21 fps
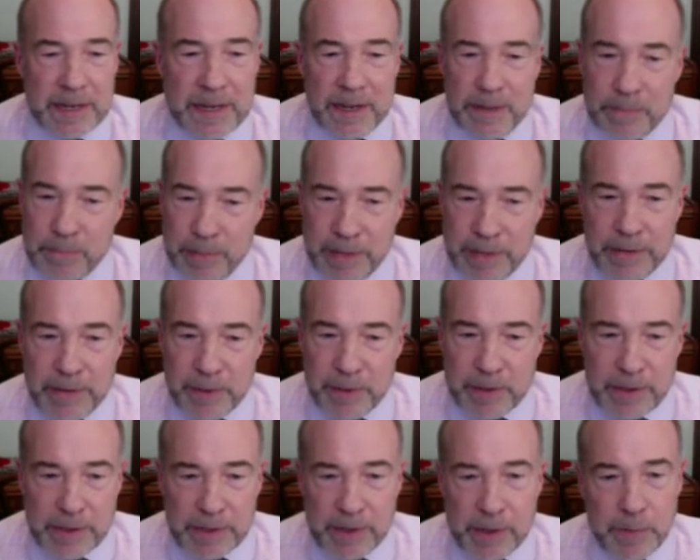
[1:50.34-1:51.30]
played with a
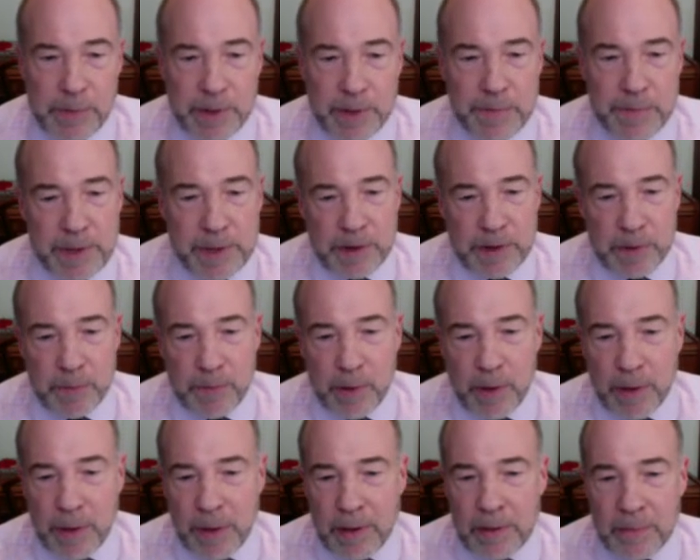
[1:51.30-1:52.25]
little bit bigger
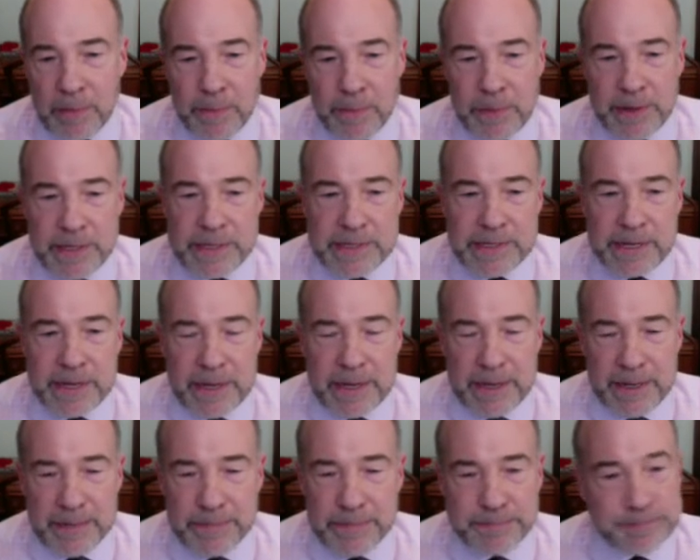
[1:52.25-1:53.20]
ball, but
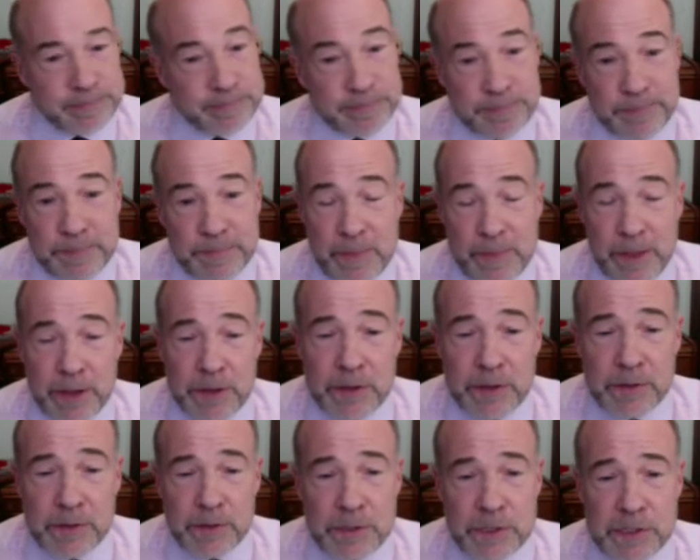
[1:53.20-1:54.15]
um, you
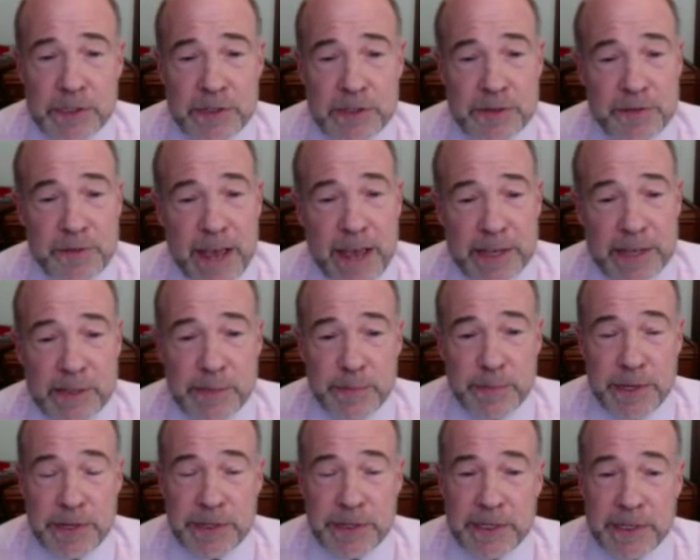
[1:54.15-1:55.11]
know just as fast
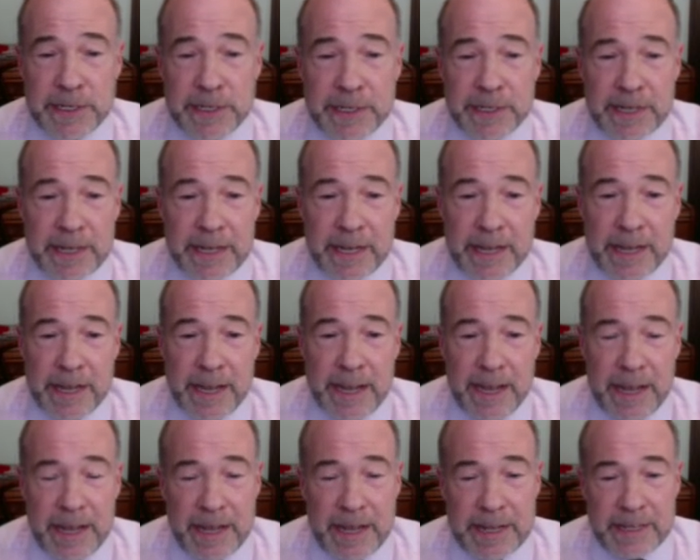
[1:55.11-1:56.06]
pitching
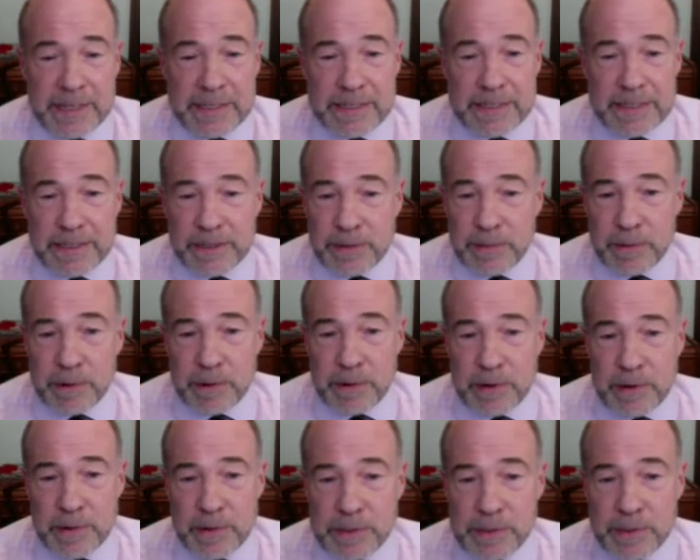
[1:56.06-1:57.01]
and uh, Aurora
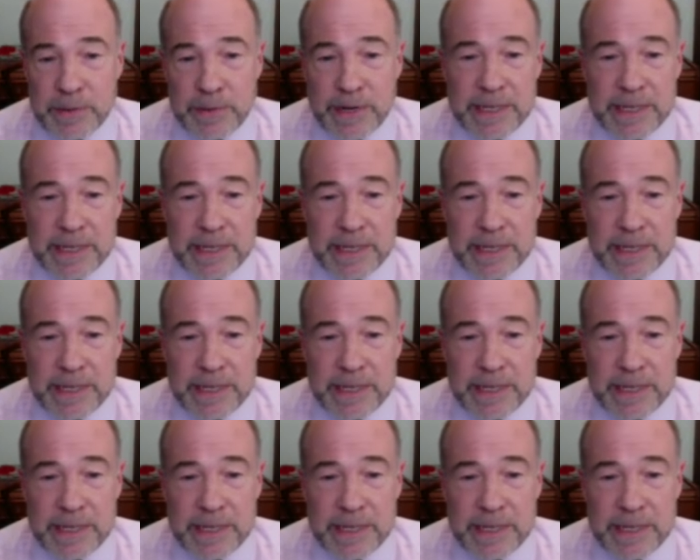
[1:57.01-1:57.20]
was a great